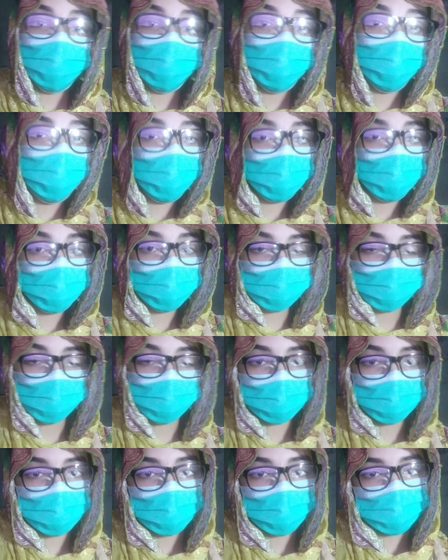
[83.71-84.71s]
and
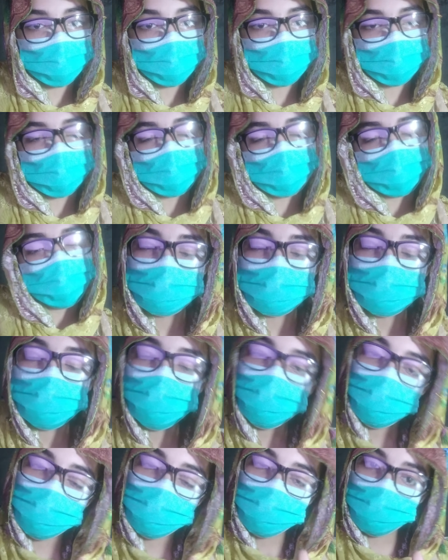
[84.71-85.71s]
non-traditional marketplace. A
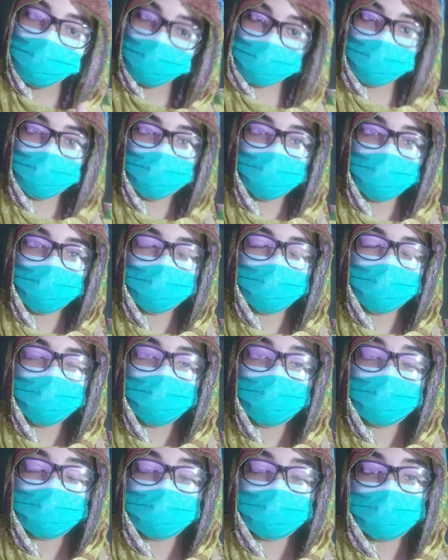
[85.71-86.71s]
traditional
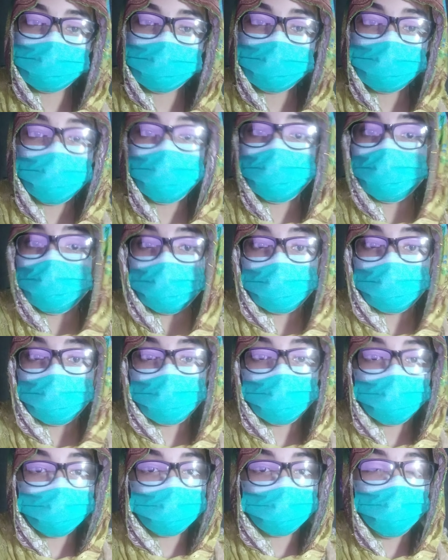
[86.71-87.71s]
marketplace that of
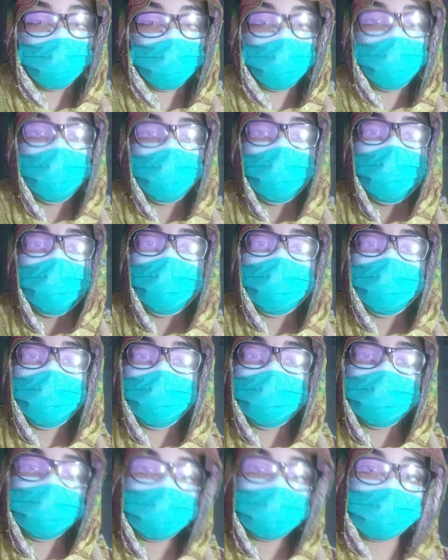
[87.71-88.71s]
Guru2.0
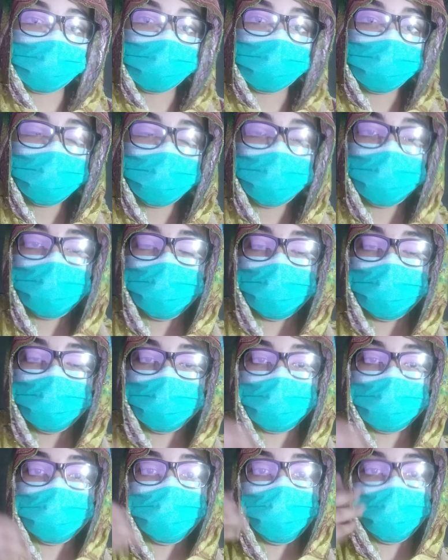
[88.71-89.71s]
is that where
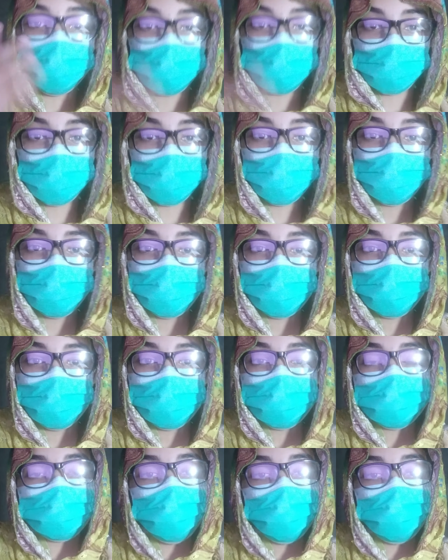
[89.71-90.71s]
clients go,
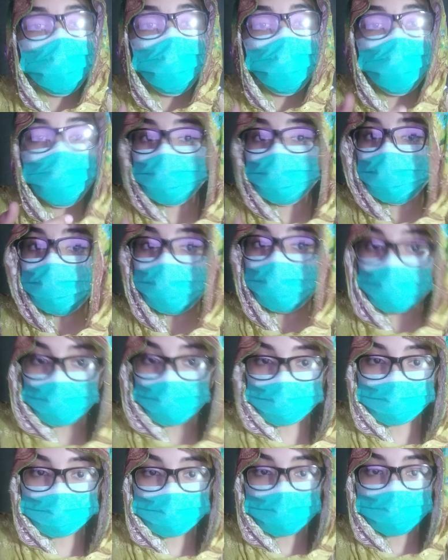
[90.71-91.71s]
they post their
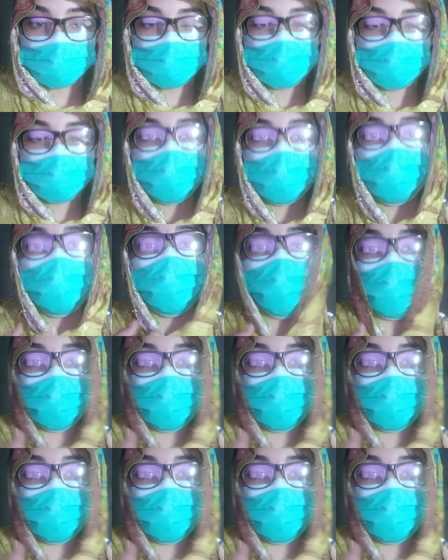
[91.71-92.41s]
projects, and